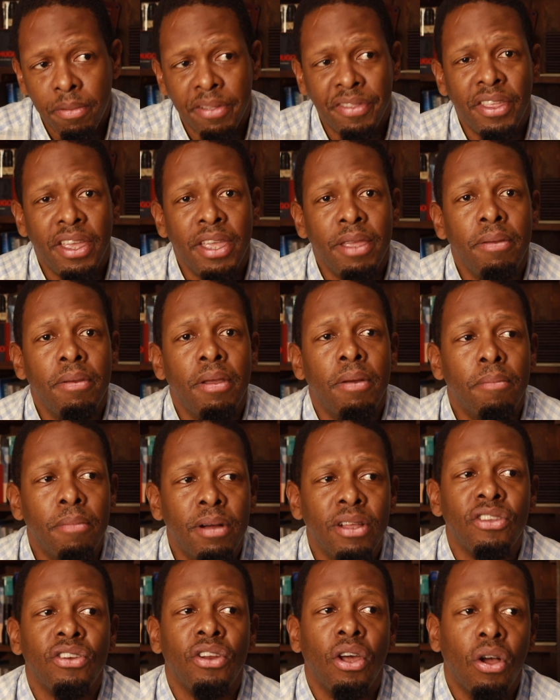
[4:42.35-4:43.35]
but they
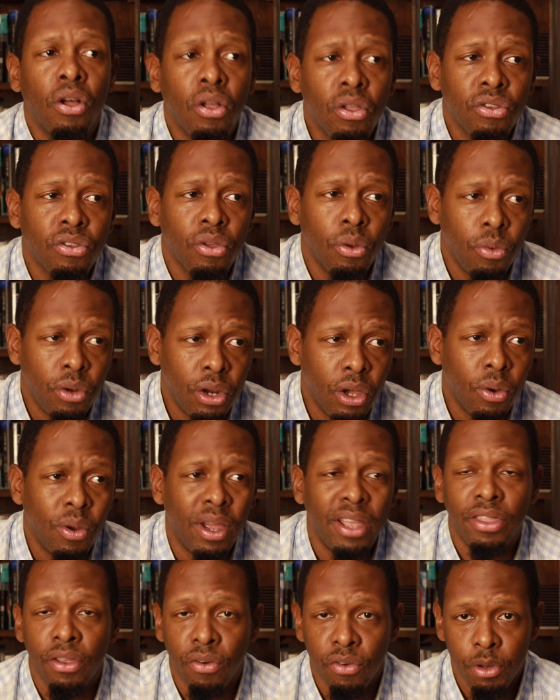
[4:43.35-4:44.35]
must also know
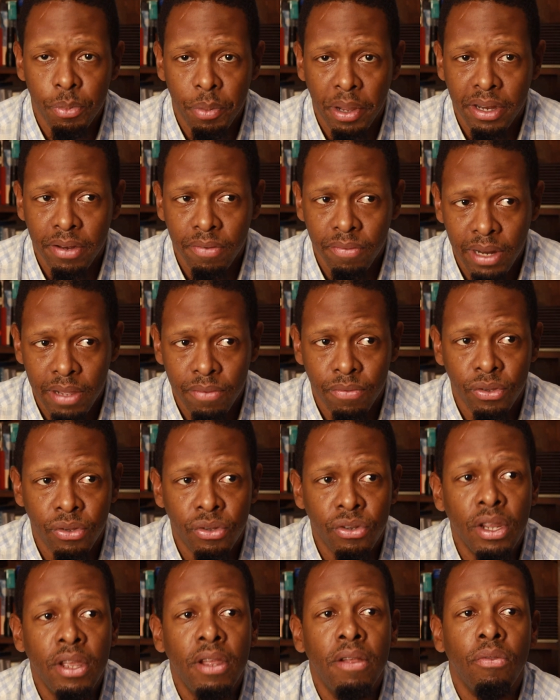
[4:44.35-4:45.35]
at their respective
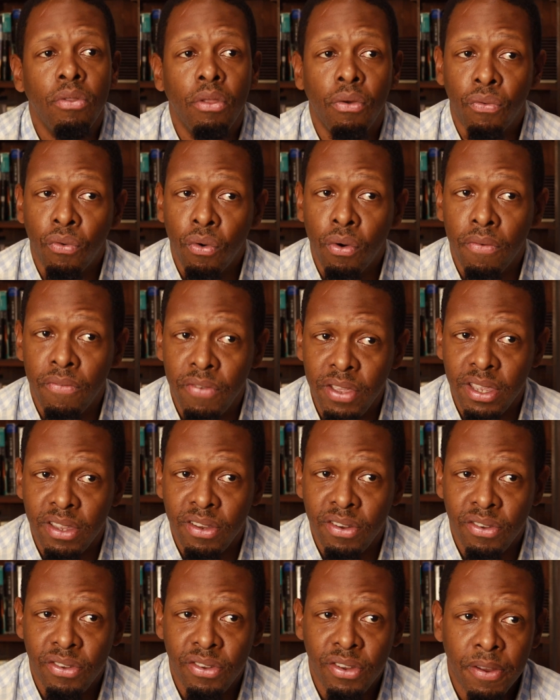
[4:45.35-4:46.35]
levels the 4
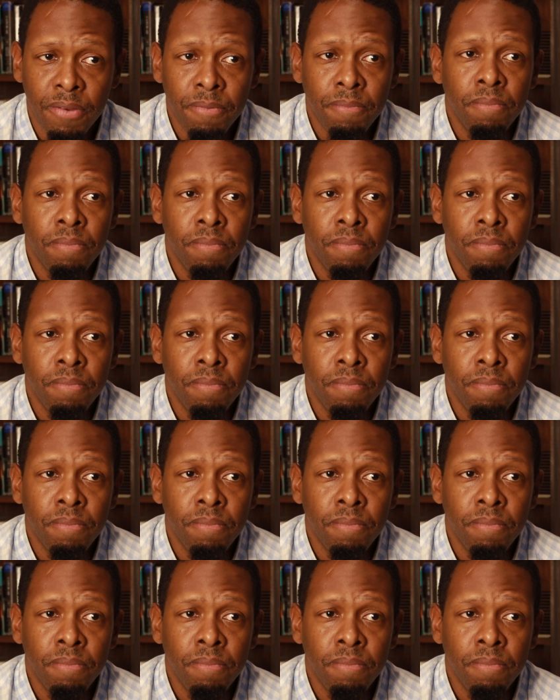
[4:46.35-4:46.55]
V's.